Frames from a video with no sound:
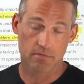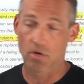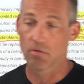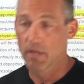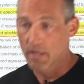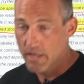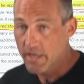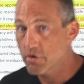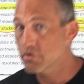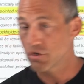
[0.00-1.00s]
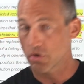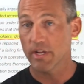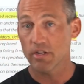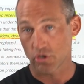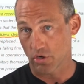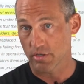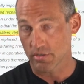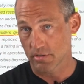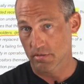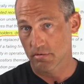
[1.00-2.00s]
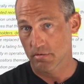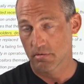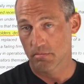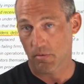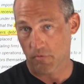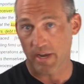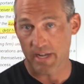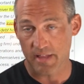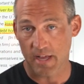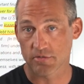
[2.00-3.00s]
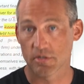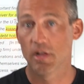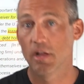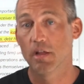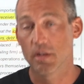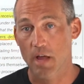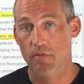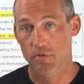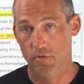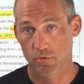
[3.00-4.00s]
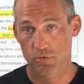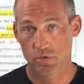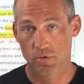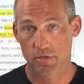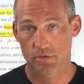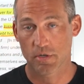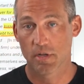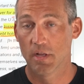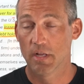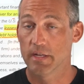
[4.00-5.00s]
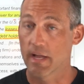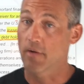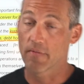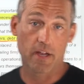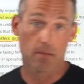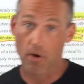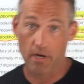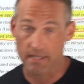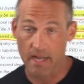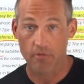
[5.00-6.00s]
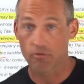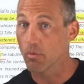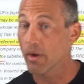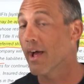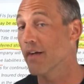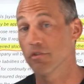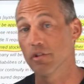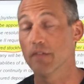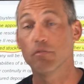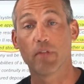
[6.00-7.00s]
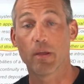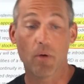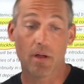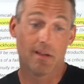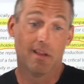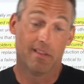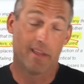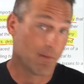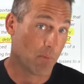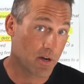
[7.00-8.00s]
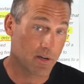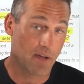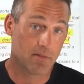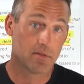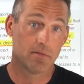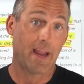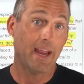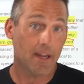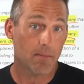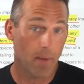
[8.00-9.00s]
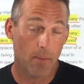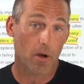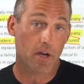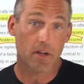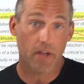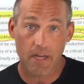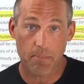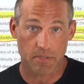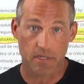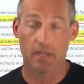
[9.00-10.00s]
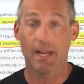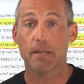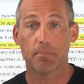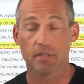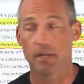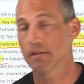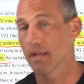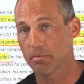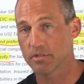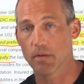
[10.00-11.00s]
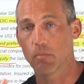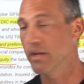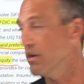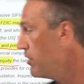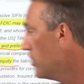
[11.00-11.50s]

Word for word: So here's your insurance, but for $80,000, not for the full $200,000. Now, they could mark it down to whatever level they want. They could mark it down to 80%, 90%, 10%. We don't